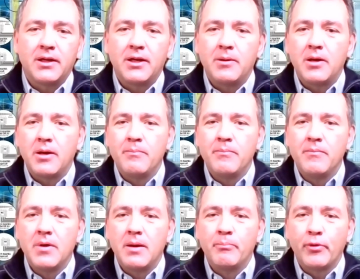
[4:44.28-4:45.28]
uh, uh a,
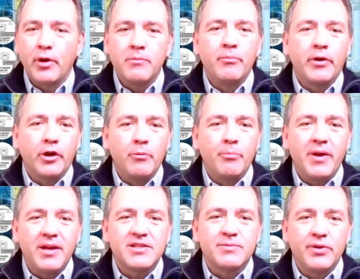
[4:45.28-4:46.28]
a bread and butter
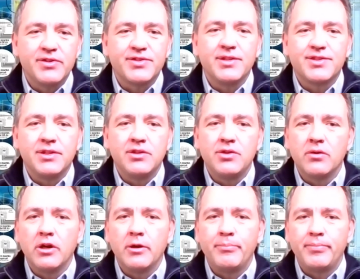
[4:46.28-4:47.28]
based business in
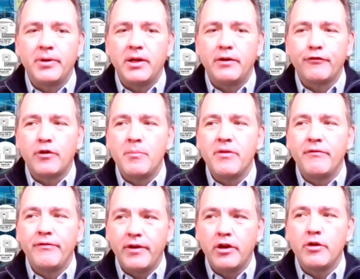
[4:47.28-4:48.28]
europe uh, from
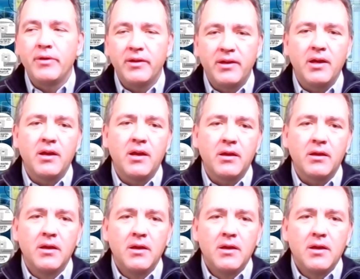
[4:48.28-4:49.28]
the very
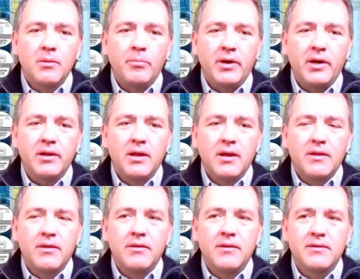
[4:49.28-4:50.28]
beginning but
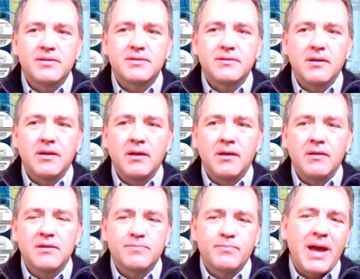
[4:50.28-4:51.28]
this
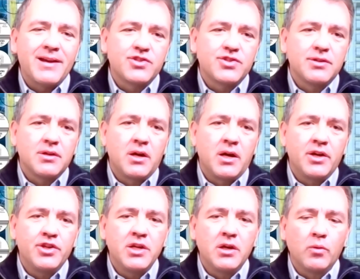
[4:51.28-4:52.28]
this past
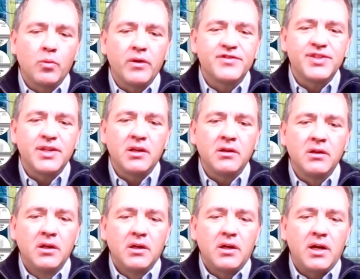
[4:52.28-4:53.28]
uh, year we've
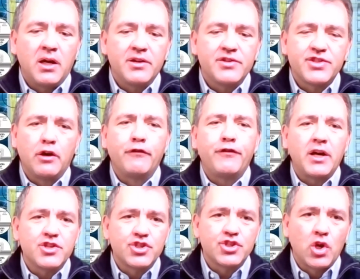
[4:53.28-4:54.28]
seen uh,
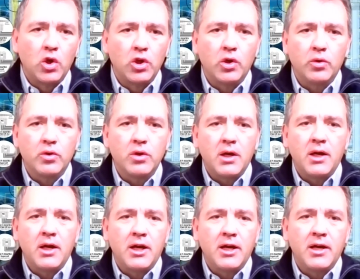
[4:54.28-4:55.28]
Cel-Fi solo
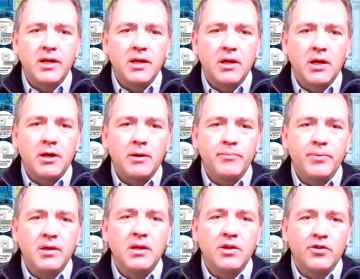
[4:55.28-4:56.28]
uh, uh,
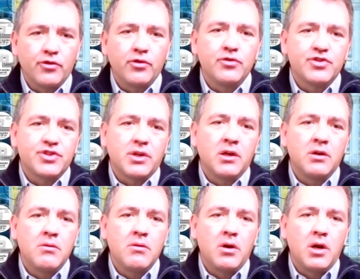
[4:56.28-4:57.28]
be introduced
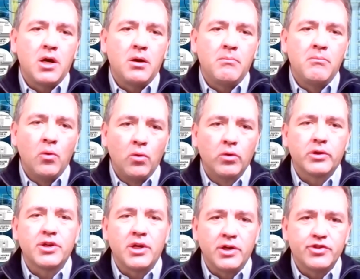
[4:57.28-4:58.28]
in
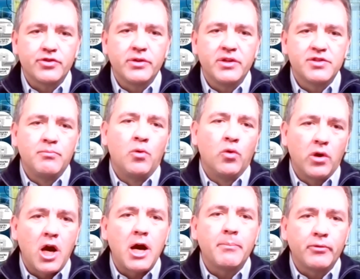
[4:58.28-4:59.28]
more countries
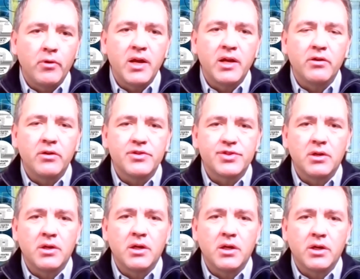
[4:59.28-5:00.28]
more operators
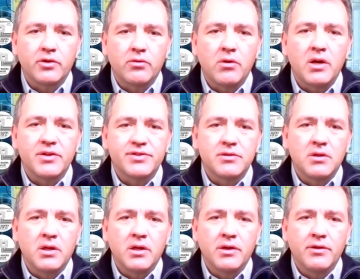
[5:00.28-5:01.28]
across
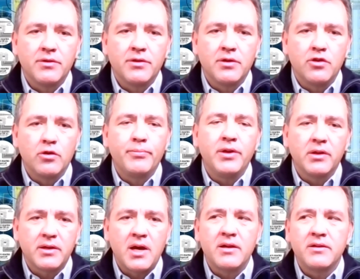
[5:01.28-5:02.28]
the
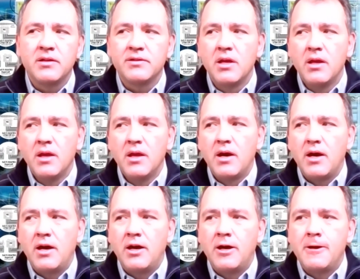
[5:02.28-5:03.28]
european continent
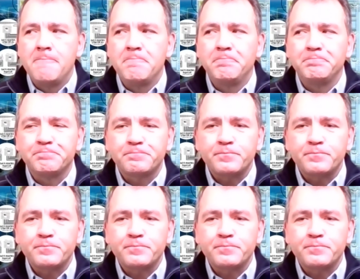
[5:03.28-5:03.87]
um,